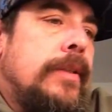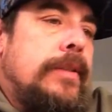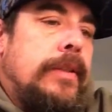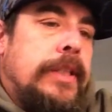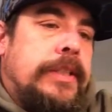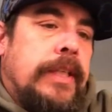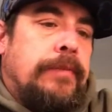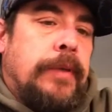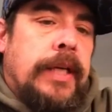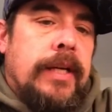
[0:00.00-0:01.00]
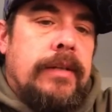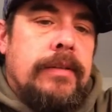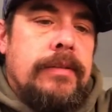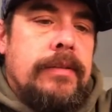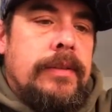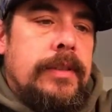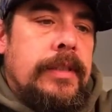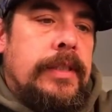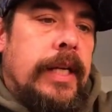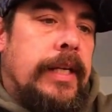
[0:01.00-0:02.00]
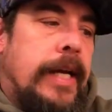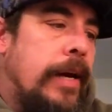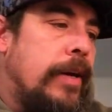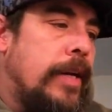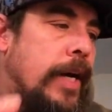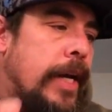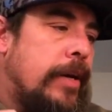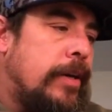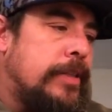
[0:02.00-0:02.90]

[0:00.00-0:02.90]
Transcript: So let's see if we can set it down and not get it all